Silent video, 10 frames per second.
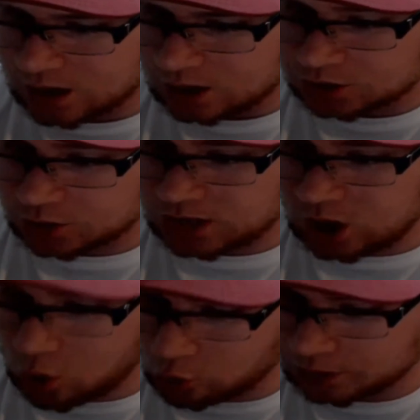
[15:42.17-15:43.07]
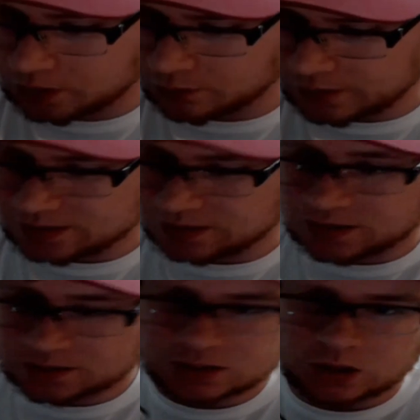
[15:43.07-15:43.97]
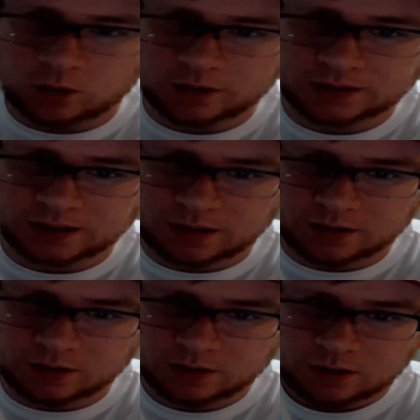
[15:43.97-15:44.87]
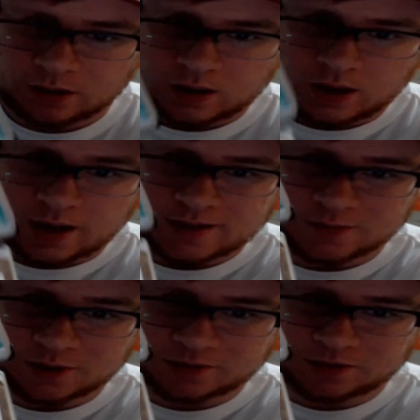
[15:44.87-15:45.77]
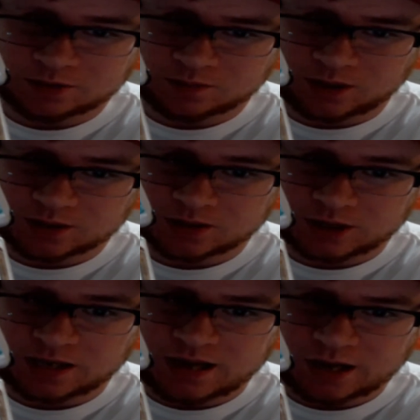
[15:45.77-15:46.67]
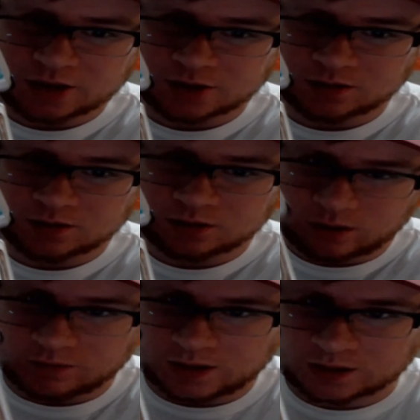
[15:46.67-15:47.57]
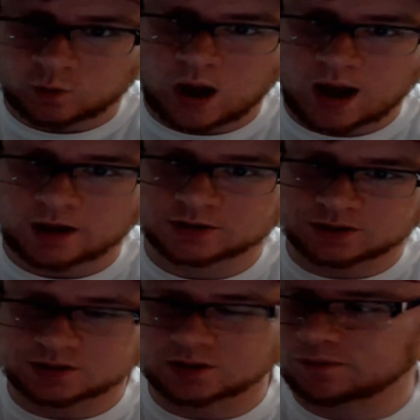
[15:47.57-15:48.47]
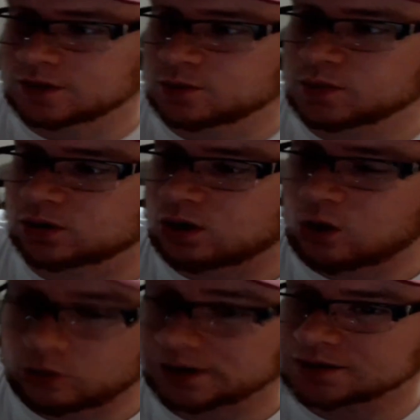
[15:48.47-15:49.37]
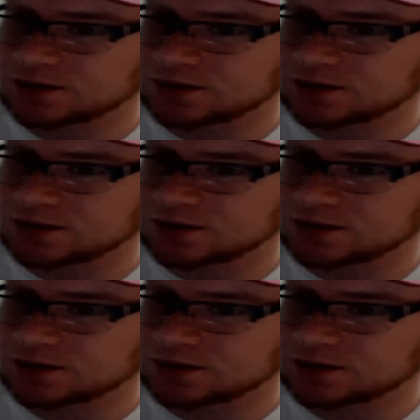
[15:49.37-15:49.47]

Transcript: So the only reason this is holding together is because of the connection of like the wires and stuff in the middle holding it